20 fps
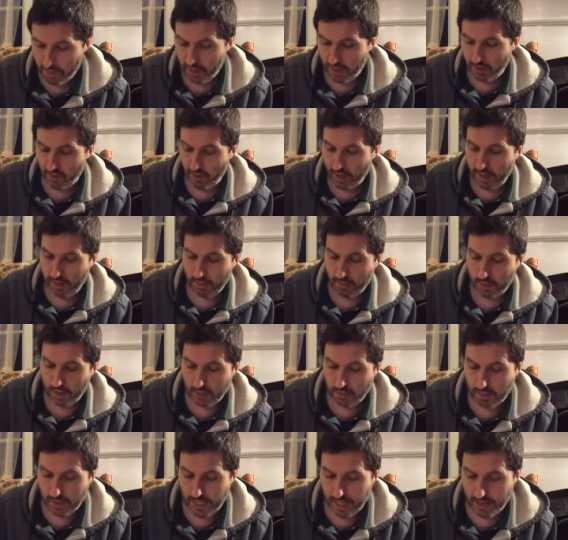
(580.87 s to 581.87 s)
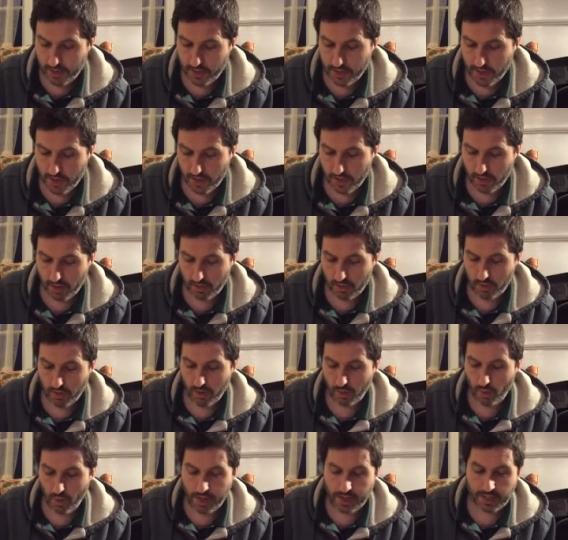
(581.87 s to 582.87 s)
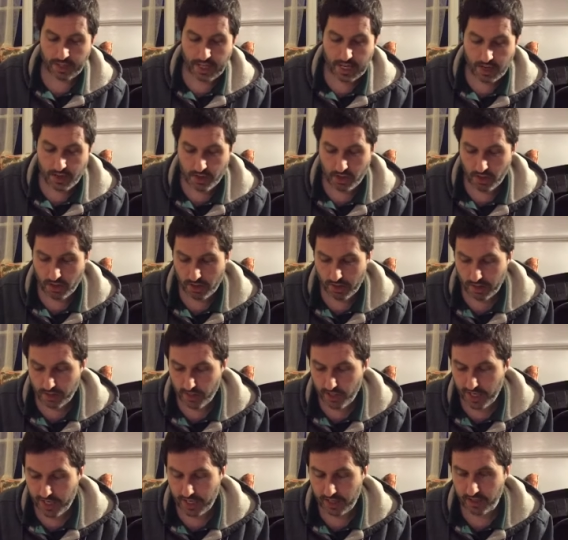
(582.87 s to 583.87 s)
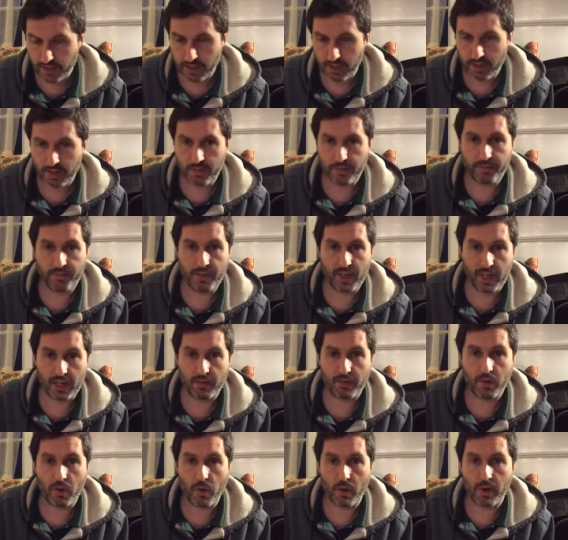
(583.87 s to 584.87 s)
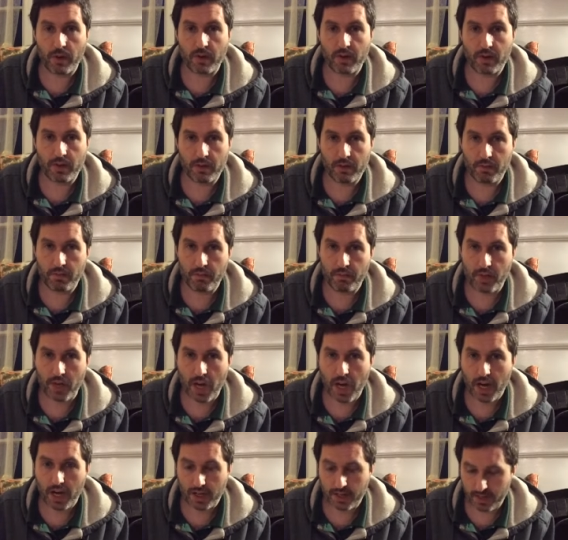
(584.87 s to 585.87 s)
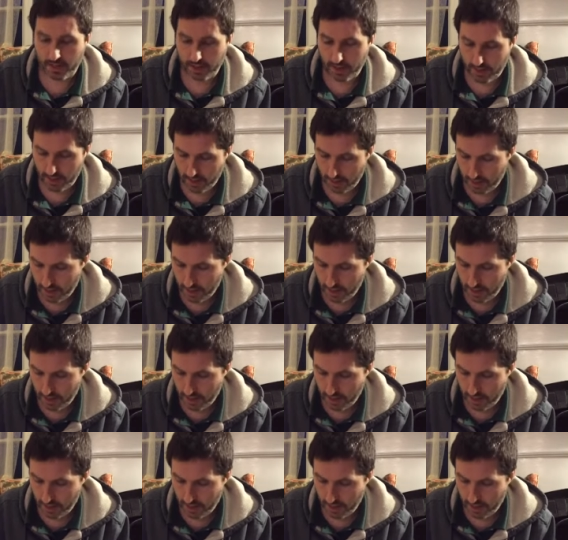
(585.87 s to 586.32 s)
a green and blue plaid shirt over a white t shirt and jeans, and of course, docs.